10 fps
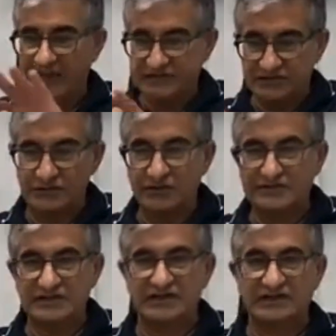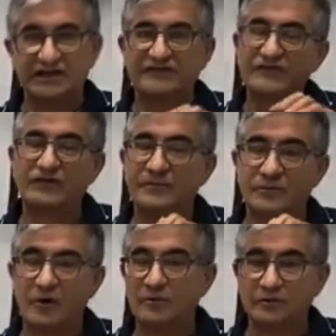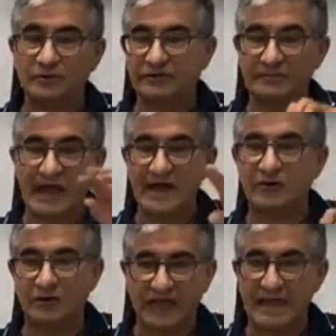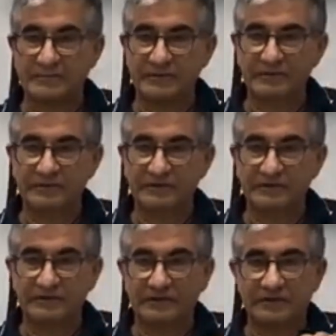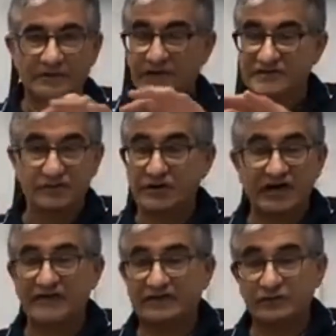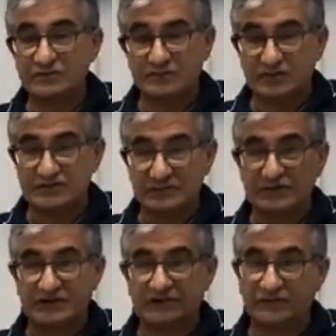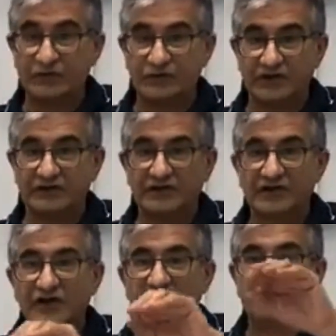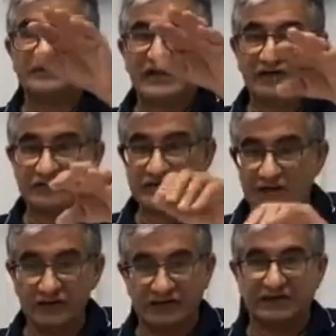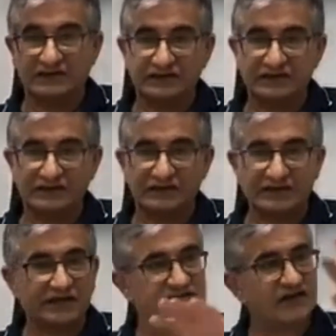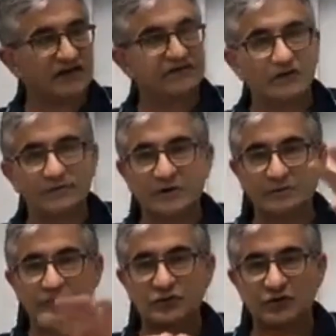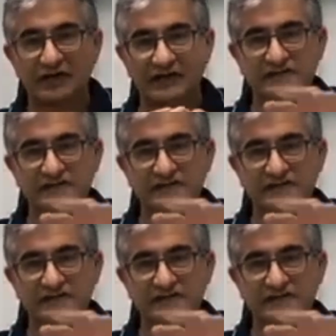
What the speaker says: Xero's here. If I've got a problem with the payroll app, Xero don't have any responsibility for it. I have to go to Tony. And Tony, I've got a problem talking.